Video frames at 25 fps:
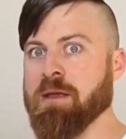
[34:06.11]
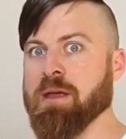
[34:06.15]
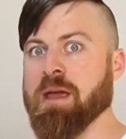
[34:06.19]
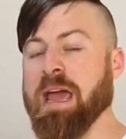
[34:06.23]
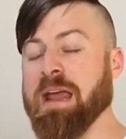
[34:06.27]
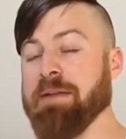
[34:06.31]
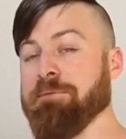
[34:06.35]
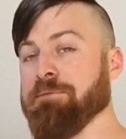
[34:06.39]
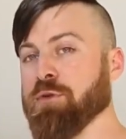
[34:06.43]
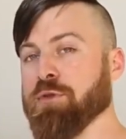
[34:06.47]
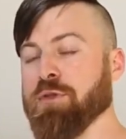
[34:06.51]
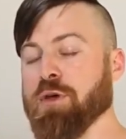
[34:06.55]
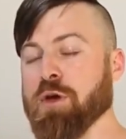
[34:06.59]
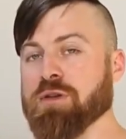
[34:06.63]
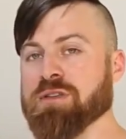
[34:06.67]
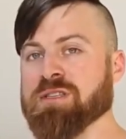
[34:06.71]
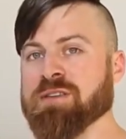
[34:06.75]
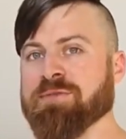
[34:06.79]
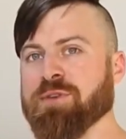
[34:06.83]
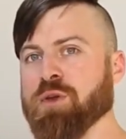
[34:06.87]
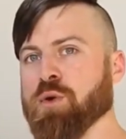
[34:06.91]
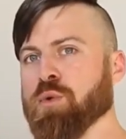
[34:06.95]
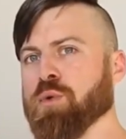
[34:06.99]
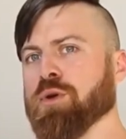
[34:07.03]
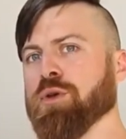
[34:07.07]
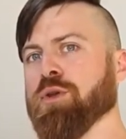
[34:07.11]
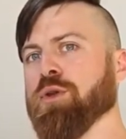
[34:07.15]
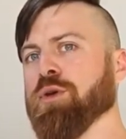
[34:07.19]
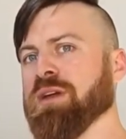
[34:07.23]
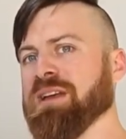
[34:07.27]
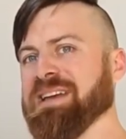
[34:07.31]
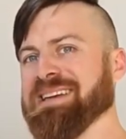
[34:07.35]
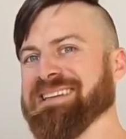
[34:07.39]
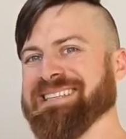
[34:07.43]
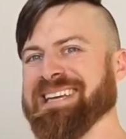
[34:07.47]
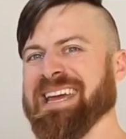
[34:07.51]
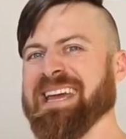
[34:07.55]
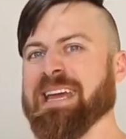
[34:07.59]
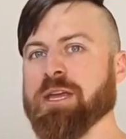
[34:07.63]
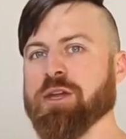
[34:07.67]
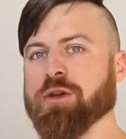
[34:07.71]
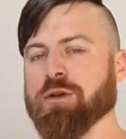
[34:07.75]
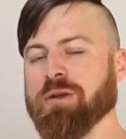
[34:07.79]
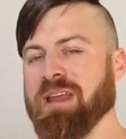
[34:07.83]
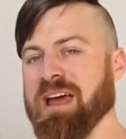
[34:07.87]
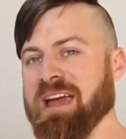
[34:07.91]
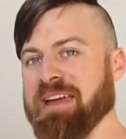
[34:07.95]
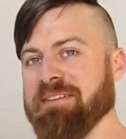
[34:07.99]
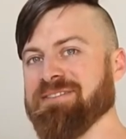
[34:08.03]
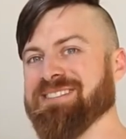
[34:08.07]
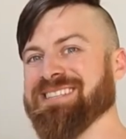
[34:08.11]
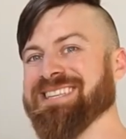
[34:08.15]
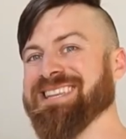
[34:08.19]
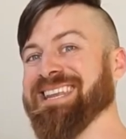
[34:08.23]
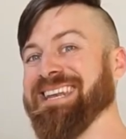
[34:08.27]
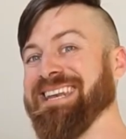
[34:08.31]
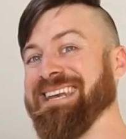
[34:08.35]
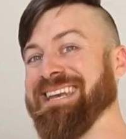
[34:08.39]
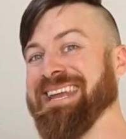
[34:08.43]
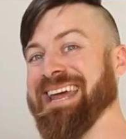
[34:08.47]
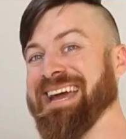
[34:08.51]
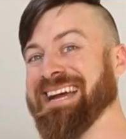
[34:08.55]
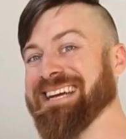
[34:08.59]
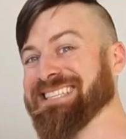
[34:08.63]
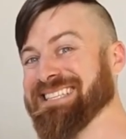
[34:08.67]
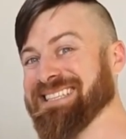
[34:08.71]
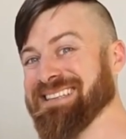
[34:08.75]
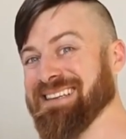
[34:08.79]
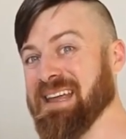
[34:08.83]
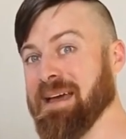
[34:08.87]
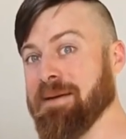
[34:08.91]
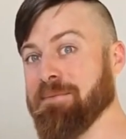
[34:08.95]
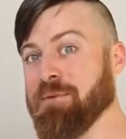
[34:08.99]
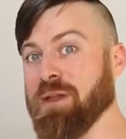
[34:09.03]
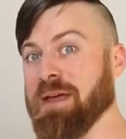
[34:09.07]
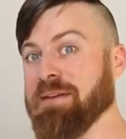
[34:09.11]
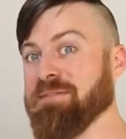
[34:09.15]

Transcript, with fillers: And for those of you who are looking to take your life to the next level,